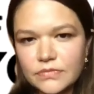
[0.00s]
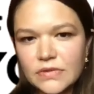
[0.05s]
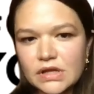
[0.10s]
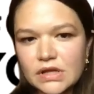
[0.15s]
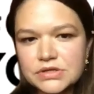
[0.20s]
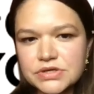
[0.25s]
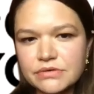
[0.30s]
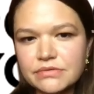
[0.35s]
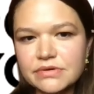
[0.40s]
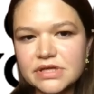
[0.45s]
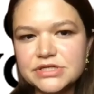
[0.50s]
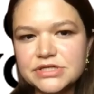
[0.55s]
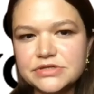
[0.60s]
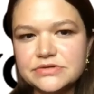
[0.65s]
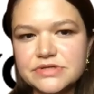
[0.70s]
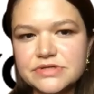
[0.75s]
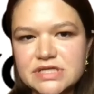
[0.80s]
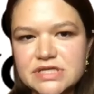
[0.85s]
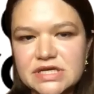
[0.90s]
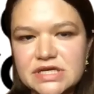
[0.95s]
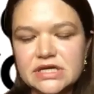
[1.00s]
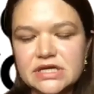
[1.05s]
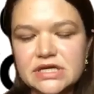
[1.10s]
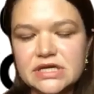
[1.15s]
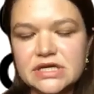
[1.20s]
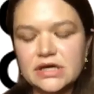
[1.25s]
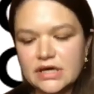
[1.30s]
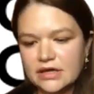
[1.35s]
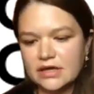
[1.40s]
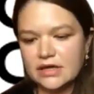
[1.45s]
I really do see
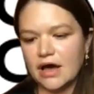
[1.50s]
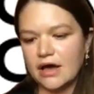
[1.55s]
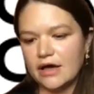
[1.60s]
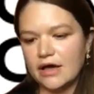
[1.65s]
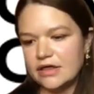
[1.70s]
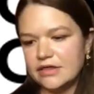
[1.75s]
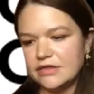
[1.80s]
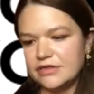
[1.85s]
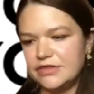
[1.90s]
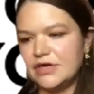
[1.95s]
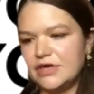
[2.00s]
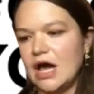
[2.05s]
the